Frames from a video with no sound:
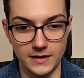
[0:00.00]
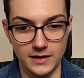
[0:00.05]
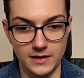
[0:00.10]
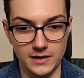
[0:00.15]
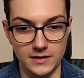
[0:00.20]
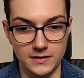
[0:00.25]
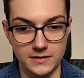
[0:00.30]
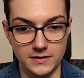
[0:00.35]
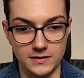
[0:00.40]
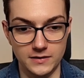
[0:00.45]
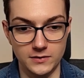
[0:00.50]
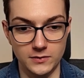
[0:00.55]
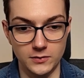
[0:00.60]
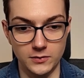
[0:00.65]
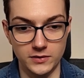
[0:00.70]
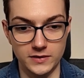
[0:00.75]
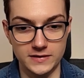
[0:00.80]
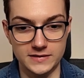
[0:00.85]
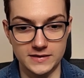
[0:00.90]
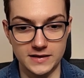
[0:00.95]
and
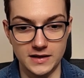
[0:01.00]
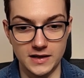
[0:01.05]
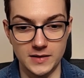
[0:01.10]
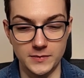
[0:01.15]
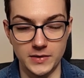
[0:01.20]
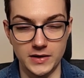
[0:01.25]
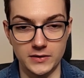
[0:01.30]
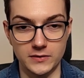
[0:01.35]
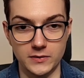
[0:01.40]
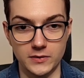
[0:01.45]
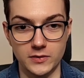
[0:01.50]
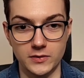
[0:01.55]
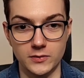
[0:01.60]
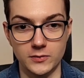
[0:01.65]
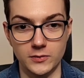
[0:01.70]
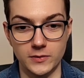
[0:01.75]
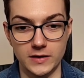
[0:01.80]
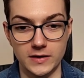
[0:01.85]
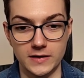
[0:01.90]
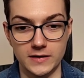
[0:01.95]
what is the amount
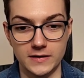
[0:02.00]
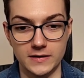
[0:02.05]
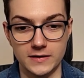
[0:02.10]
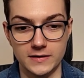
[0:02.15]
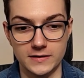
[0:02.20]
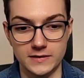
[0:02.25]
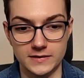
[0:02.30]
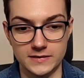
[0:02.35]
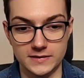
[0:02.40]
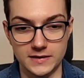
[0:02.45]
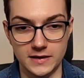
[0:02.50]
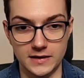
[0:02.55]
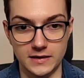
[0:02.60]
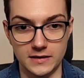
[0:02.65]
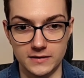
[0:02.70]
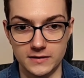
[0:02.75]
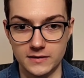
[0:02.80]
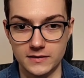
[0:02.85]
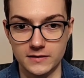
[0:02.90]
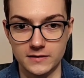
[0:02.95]
we
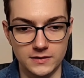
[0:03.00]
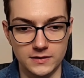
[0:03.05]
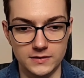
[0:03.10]
staked.